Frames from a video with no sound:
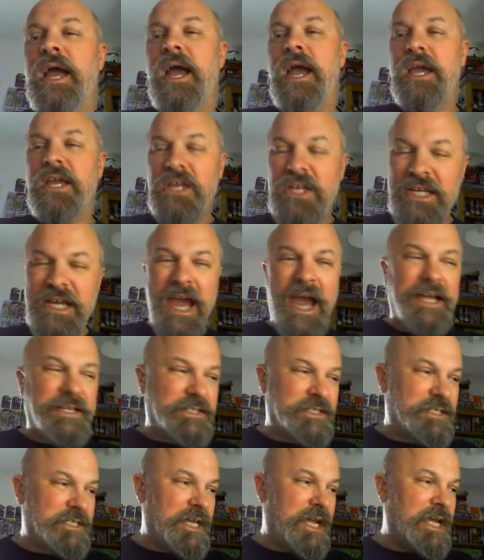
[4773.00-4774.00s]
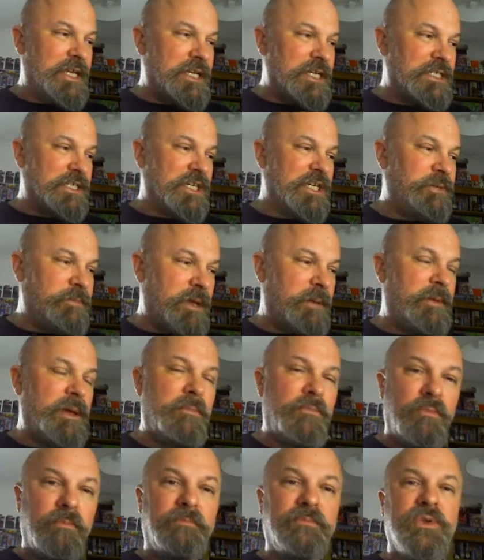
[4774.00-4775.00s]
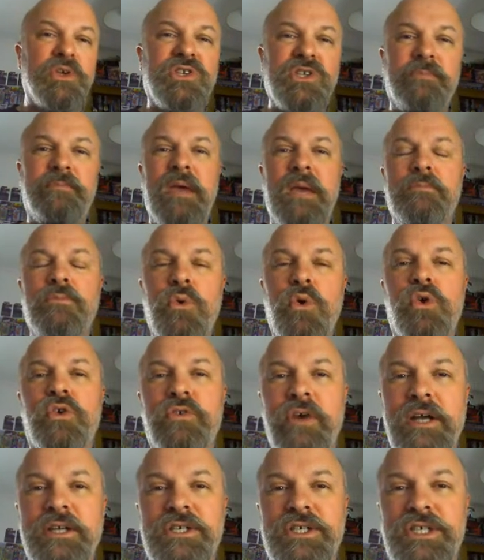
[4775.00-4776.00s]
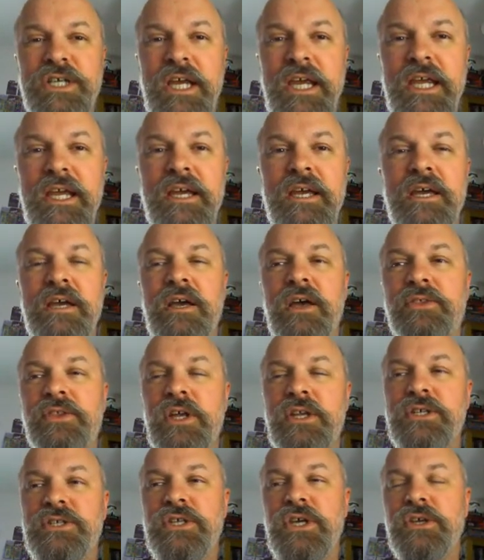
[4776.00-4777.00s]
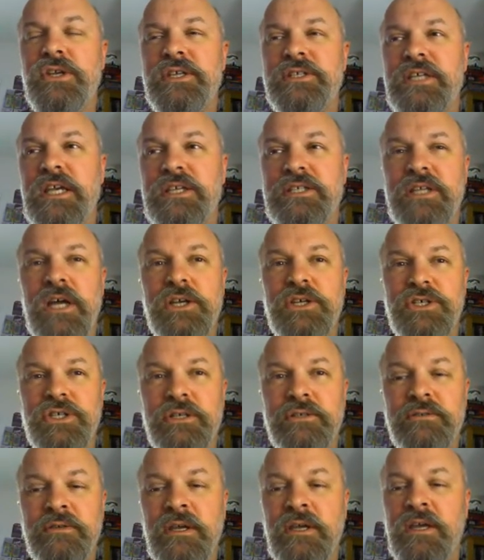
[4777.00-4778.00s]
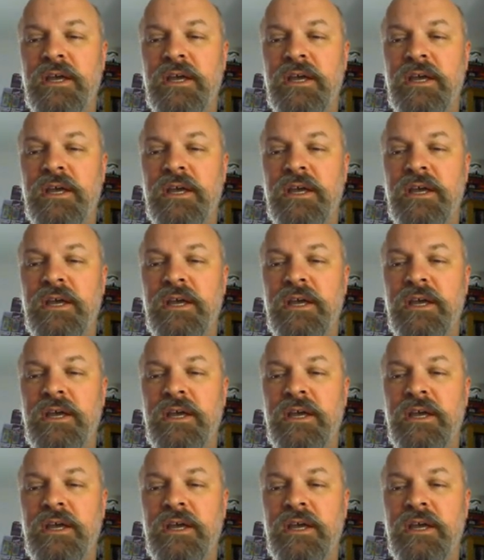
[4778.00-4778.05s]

Yes, it is going to be a bit, just a bit more crunchy than 2D6 Dungeon,